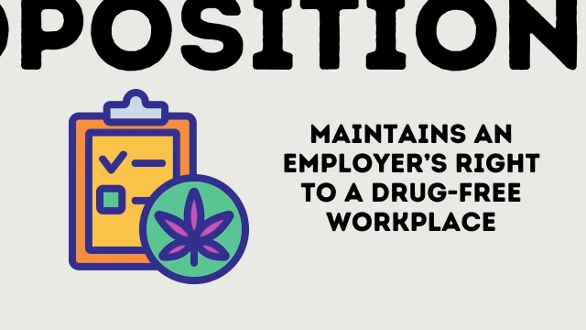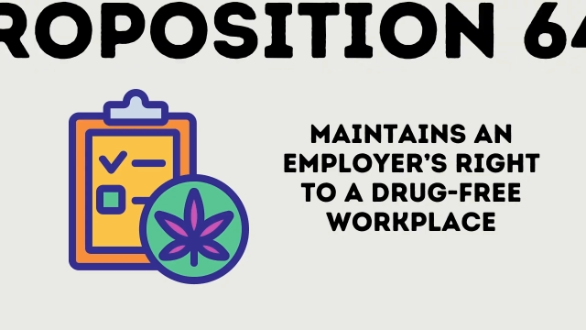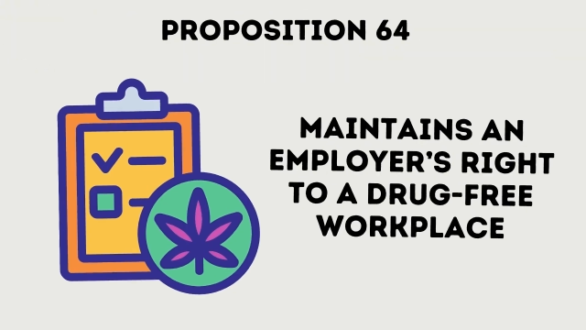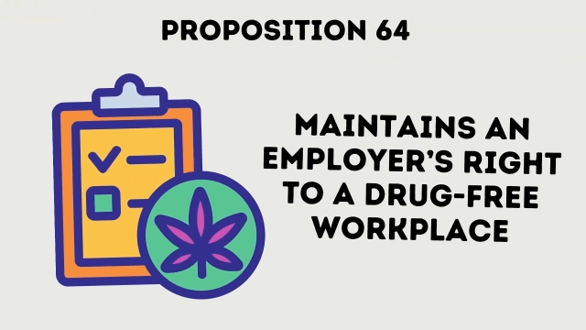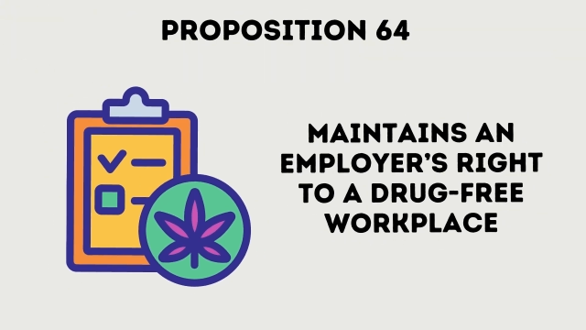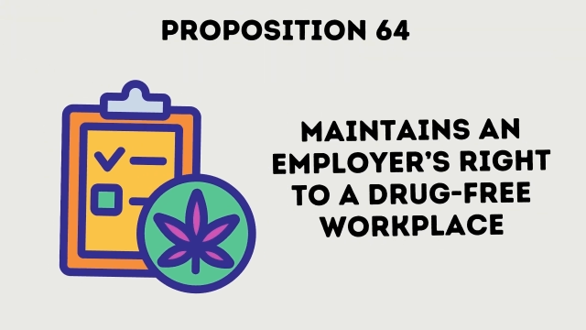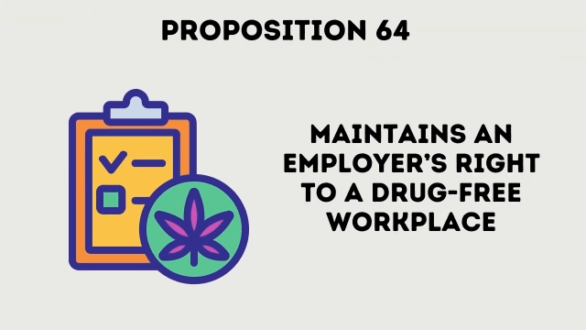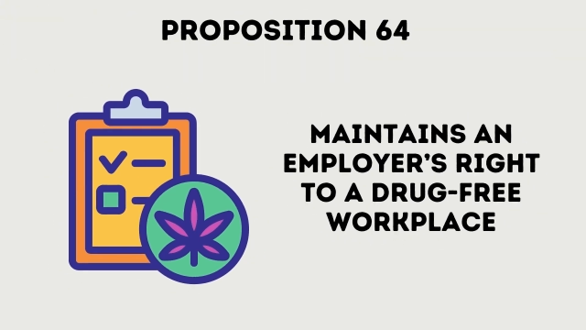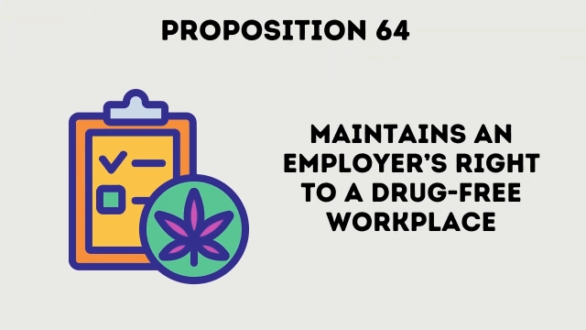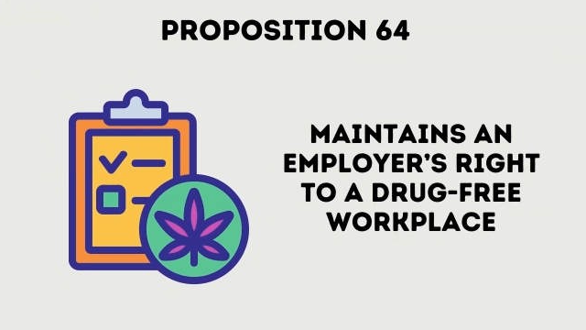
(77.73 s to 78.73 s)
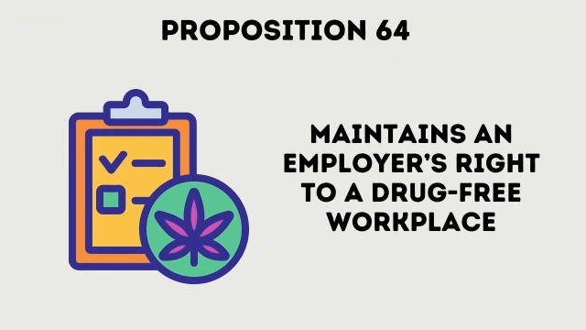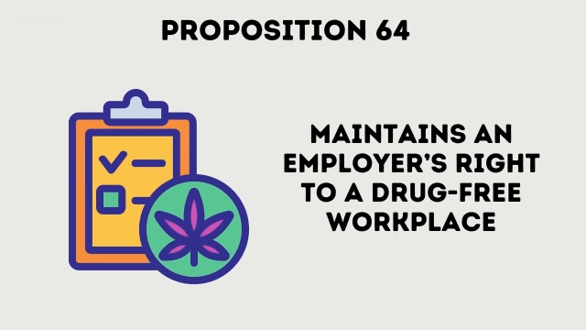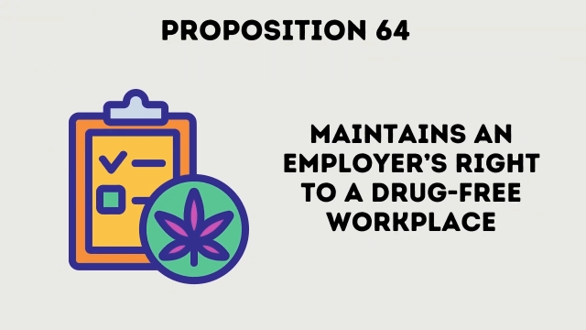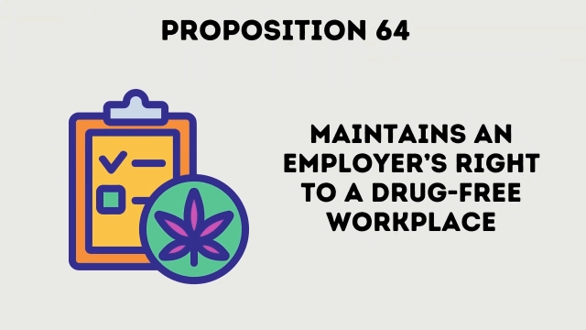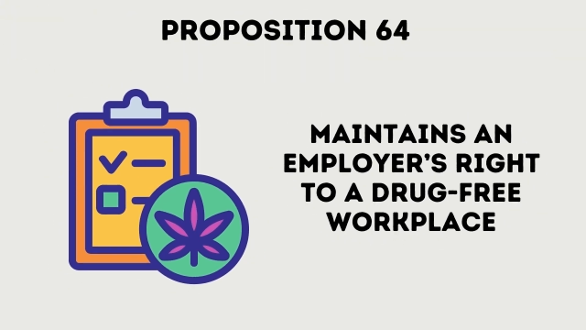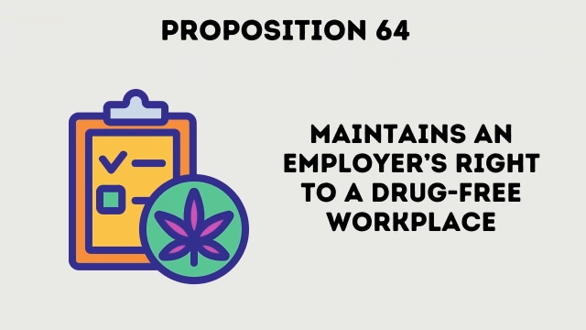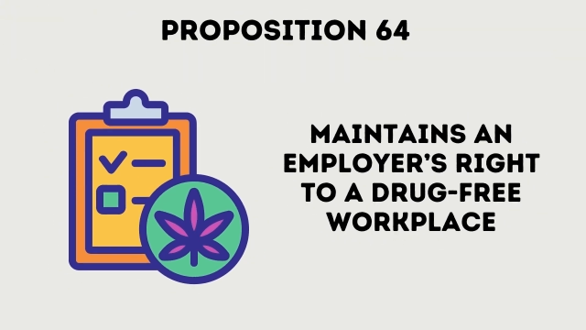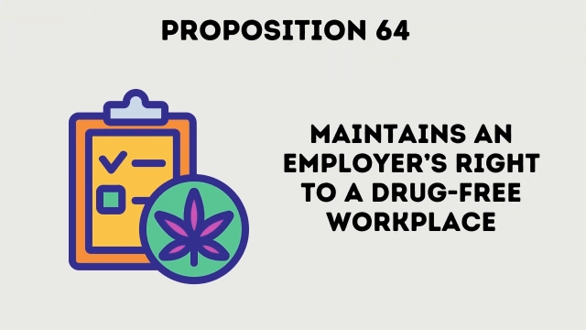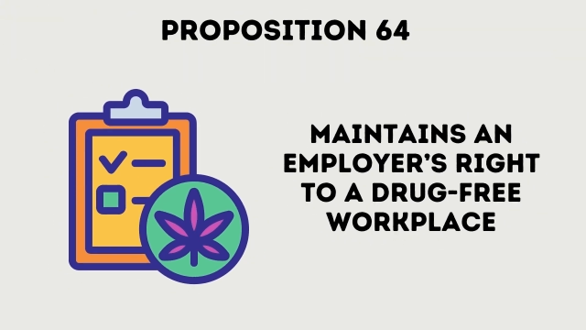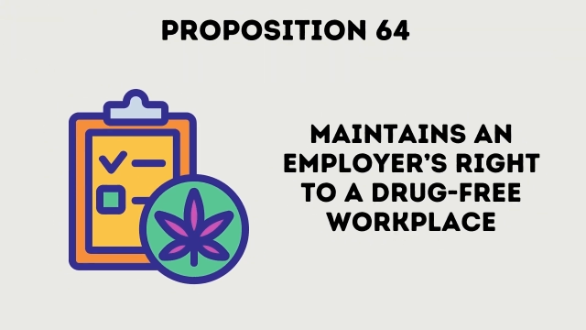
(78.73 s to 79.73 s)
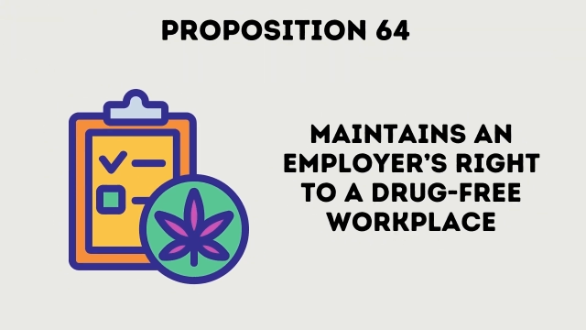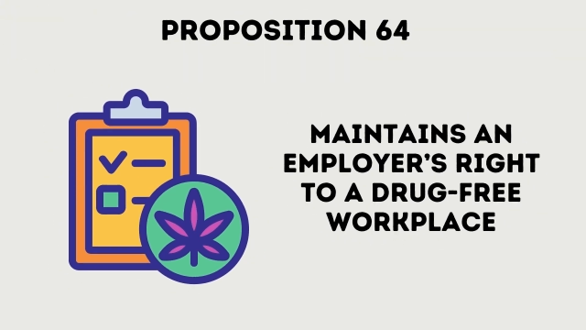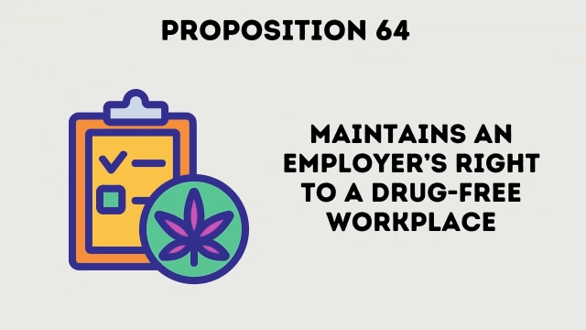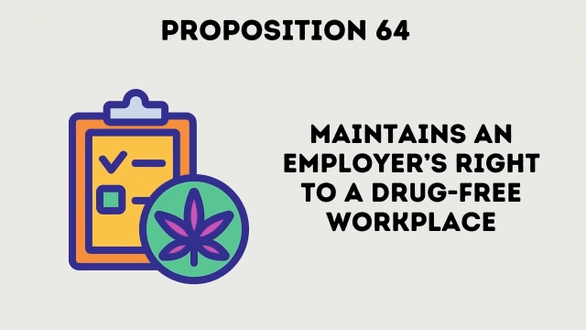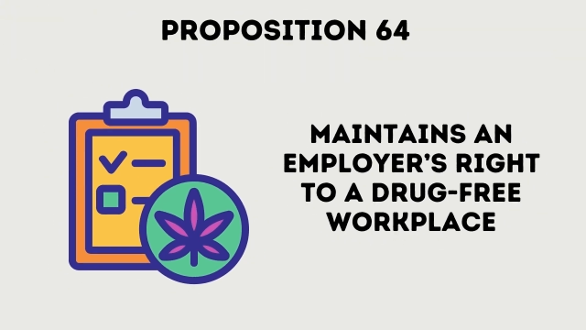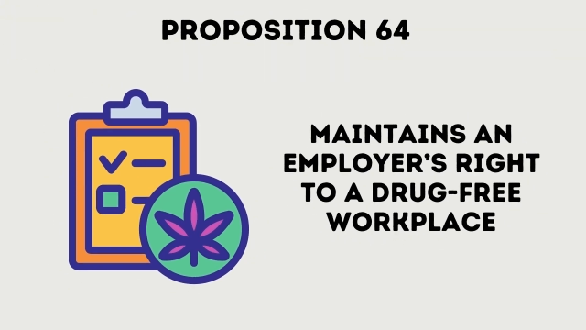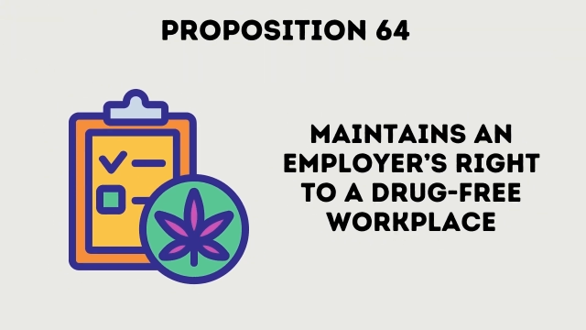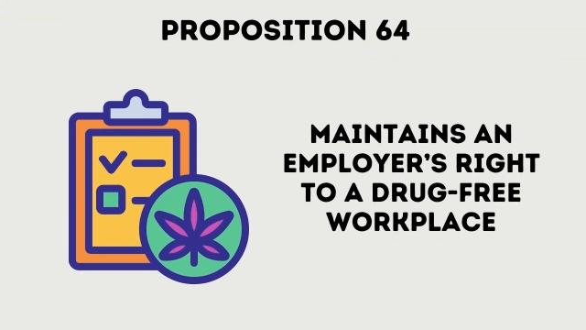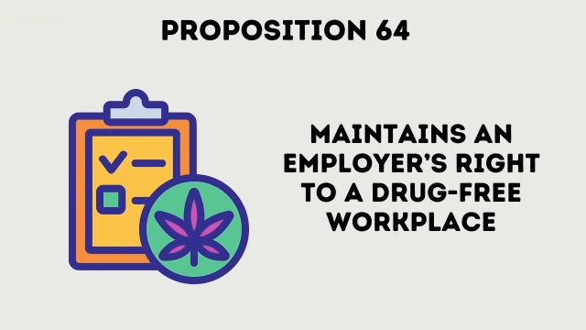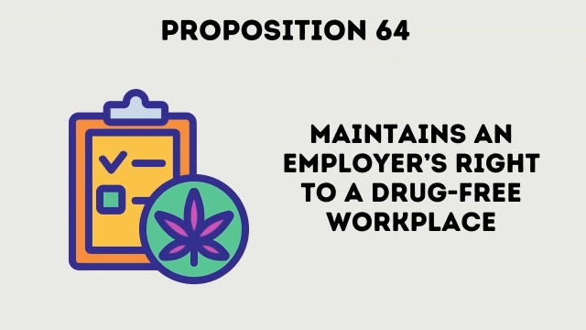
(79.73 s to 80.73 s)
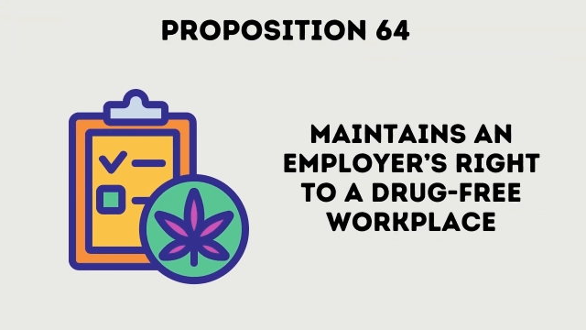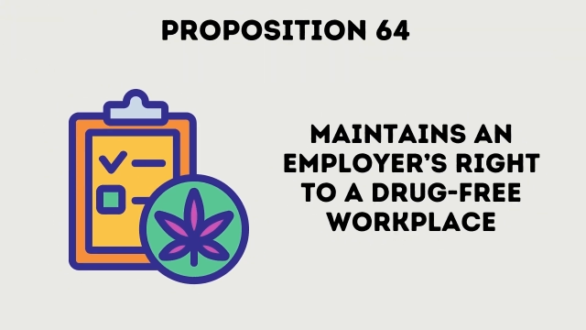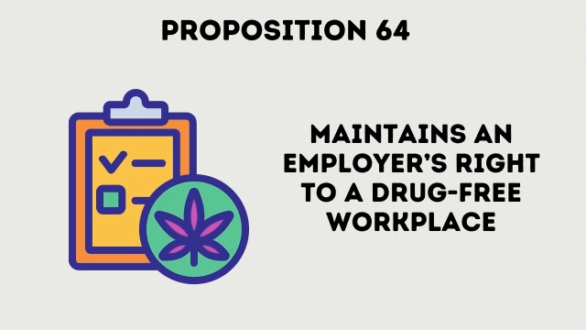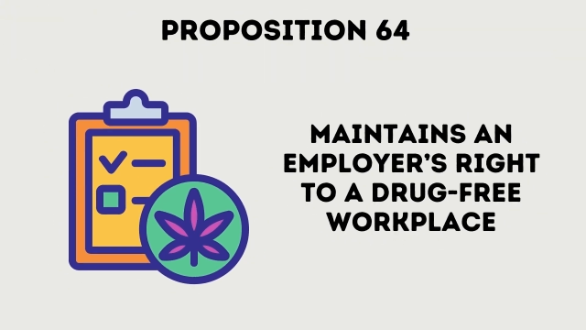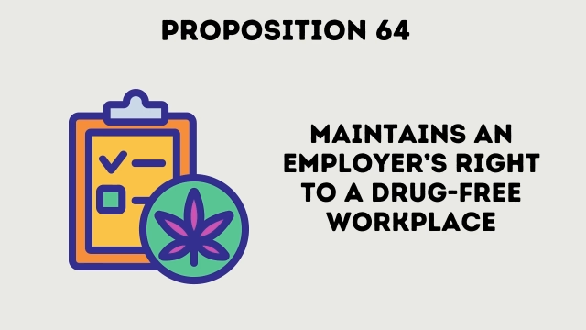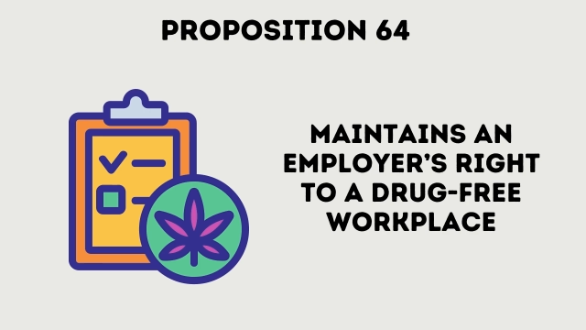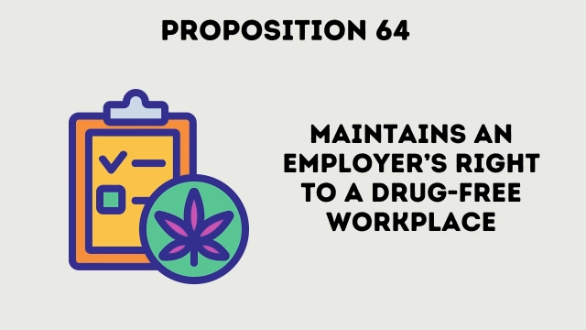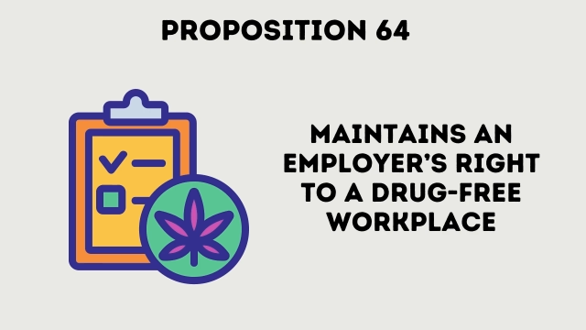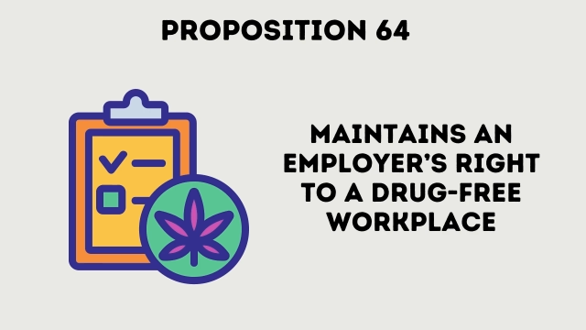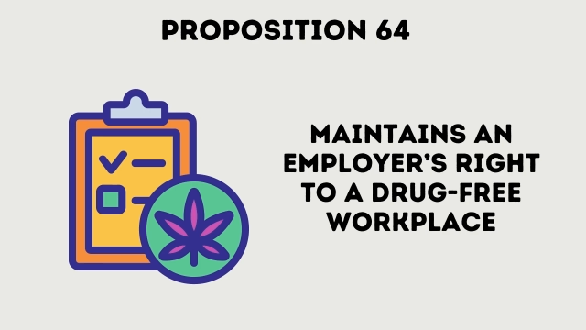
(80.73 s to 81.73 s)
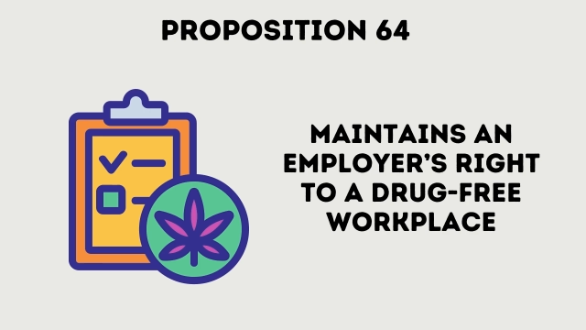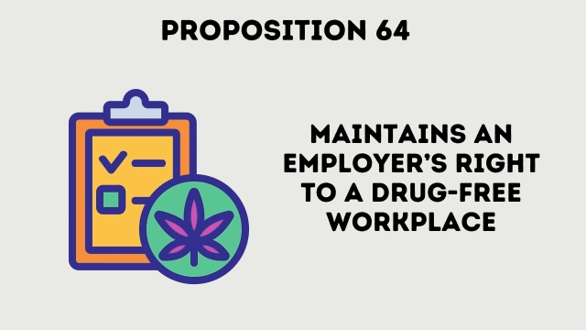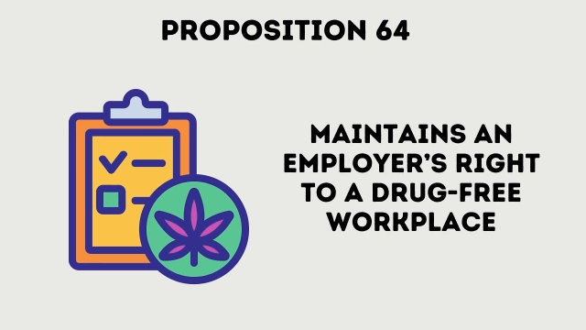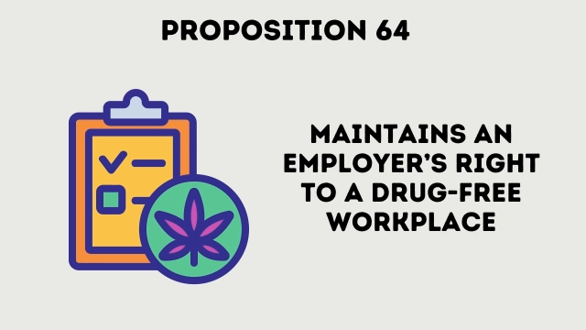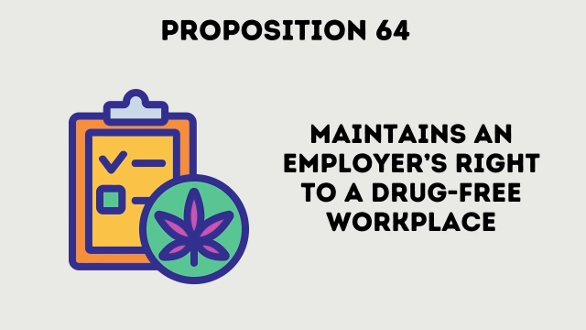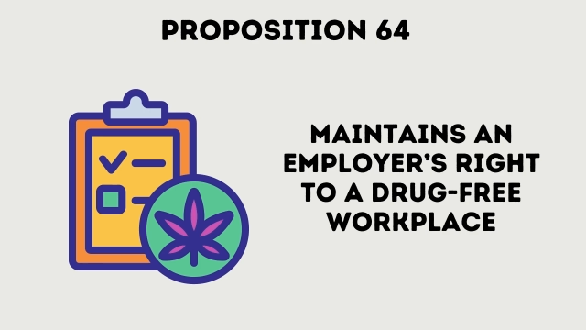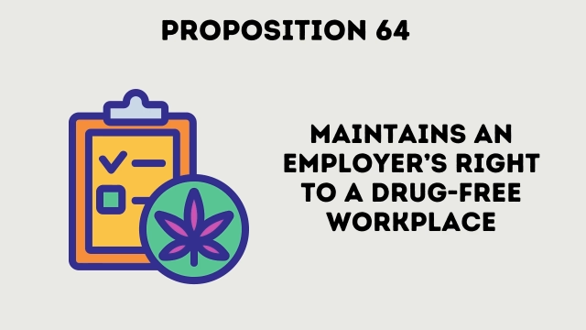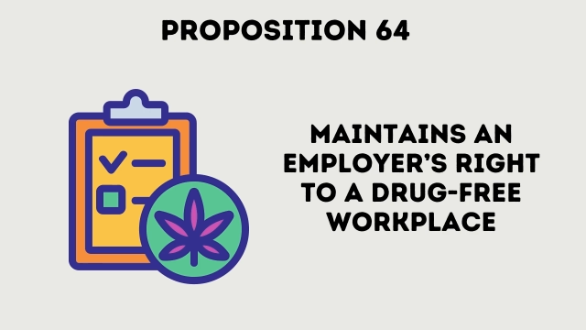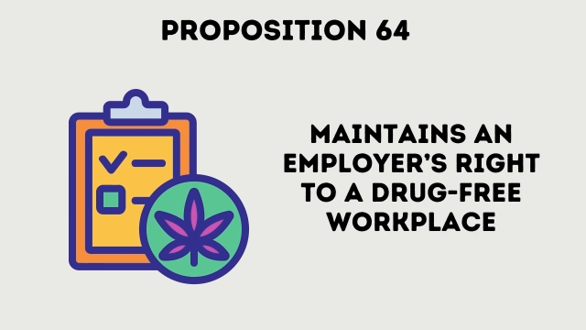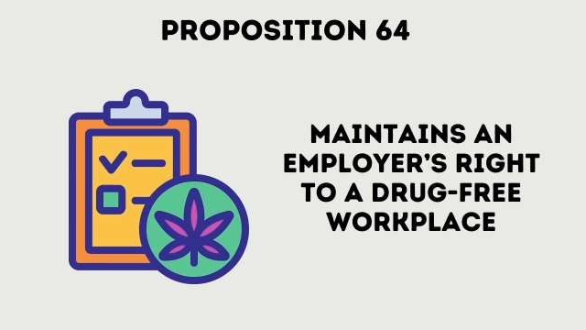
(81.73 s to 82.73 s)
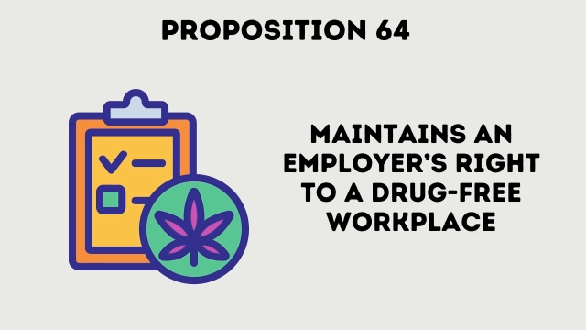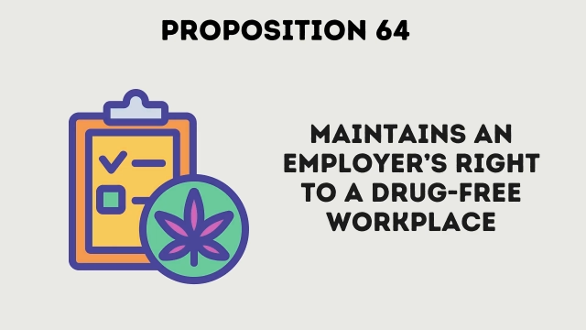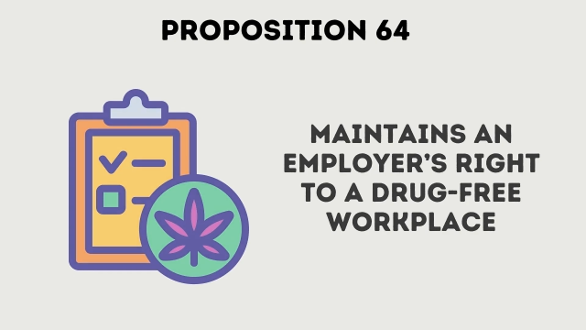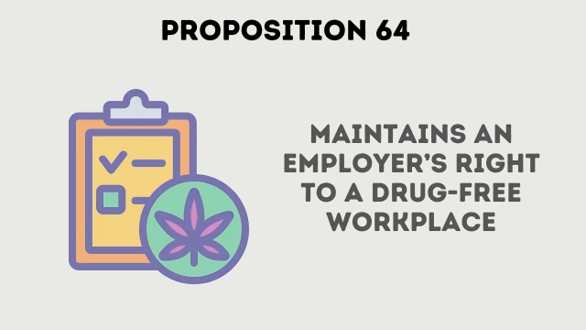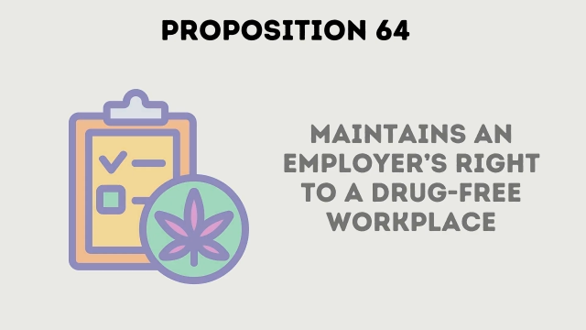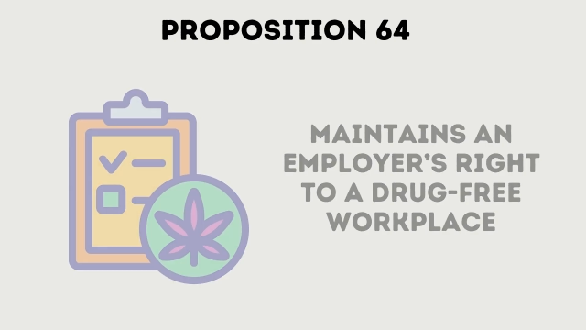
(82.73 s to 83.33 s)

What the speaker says: No face is visible, so there are no lips to read.